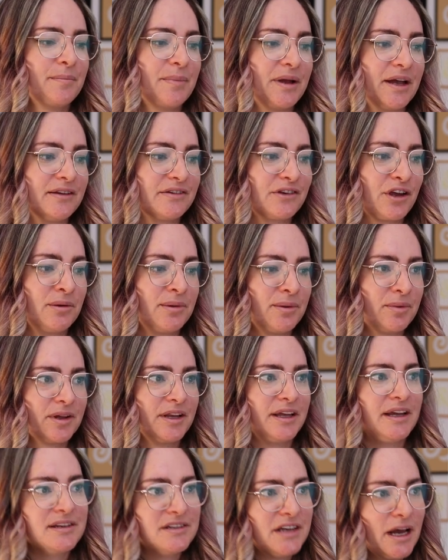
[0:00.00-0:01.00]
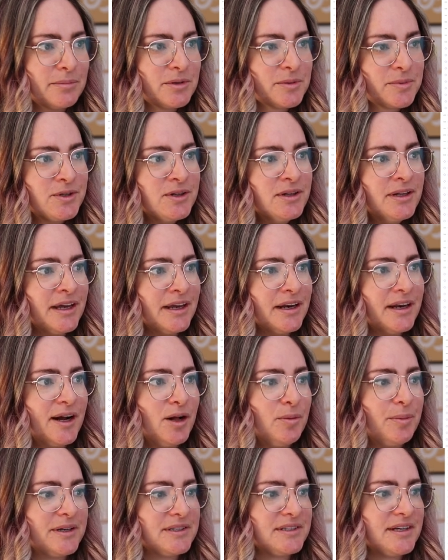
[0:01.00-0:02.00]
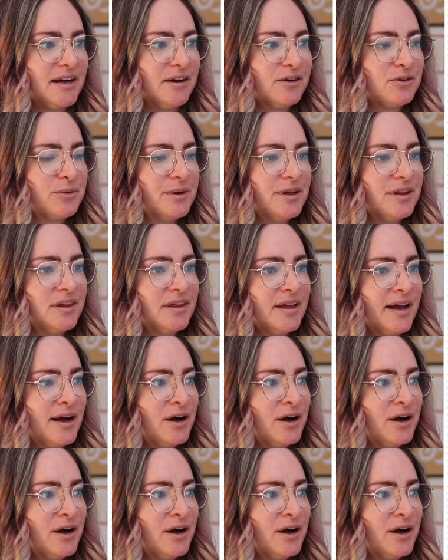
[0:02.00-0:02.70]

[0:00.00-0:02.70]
but it's going to be really adaptable and help us out with